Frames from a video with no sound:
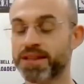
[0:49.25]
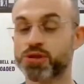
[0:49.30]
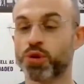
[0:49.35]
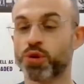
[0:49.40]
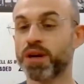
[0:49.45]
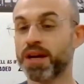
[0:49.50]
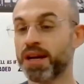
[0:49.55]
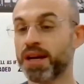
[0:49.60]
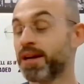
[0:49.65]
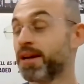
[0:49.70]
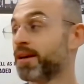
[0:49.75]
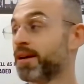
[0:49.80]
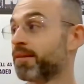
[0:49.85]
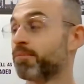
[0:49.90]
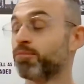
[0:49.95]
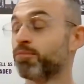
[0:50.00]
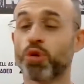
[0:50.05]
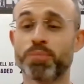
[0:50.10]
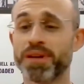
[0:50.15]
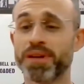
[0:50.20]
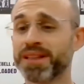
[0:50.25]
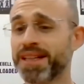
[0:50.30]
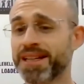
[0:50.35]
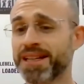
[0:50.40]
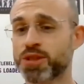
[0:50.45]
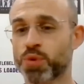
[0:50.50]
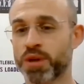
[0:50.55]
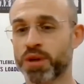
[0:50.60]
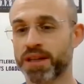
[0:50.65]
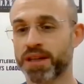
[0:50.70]
So mobility
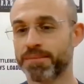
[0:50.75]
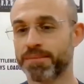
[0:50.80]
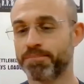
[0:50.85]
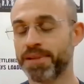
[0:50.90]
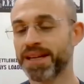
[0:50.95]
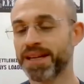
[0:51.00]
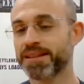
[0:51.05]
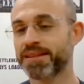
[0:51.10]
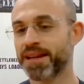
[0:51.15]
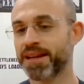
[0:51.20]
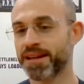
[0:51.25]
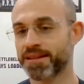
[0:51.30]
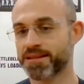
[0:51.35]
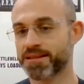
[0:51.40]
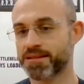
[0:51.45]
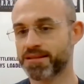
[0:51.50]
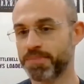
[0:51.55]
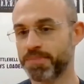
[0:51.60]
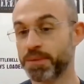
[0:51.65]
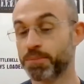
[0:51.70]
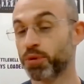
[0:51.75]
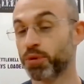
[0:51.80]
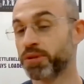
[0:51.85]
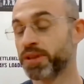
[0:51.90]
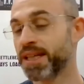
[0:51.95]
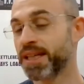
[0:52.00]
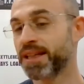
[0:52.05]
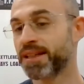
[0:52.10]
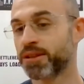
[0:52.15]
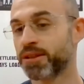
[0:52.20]
is one of the big things people
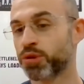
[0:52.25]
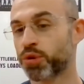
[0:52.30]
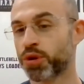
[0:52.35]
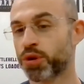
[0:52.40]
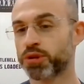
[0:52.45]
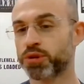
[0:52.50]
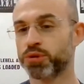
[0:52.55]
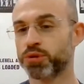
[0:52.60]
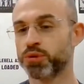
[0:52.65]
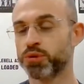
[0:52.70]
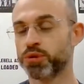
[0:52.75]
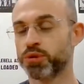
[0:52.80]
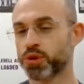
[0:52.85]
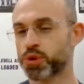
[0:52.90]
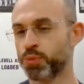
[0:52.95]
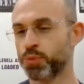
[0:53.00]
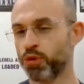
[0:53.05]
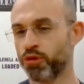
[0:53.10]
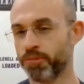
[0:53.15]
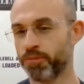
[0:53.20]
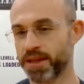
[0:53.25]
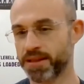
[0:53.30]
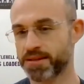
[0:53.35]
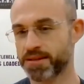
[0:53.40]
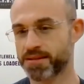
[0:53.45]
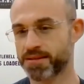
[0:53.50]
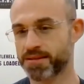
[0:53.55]
need in order to do those movements.